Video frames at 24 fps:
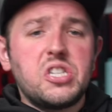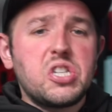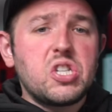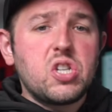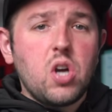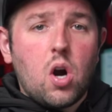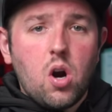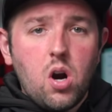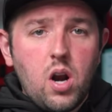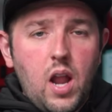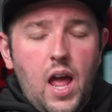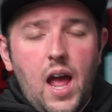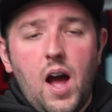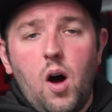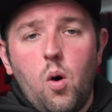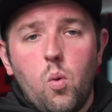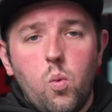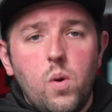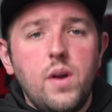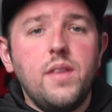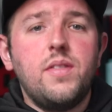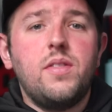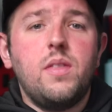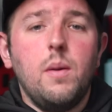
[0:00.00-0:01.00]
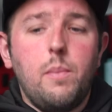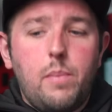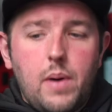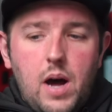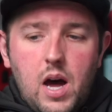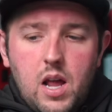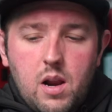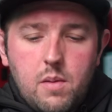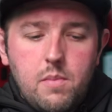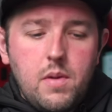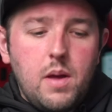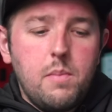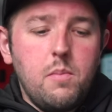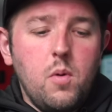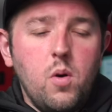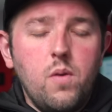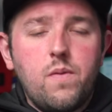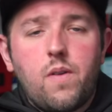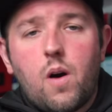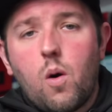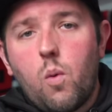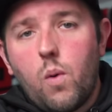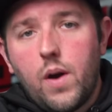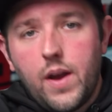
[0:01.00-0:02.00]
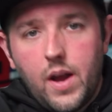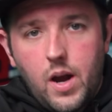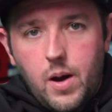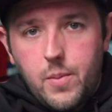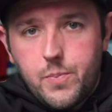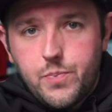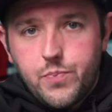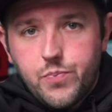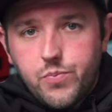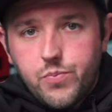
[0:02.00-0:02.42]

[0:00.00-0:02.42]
start out with the bottom and move our way up.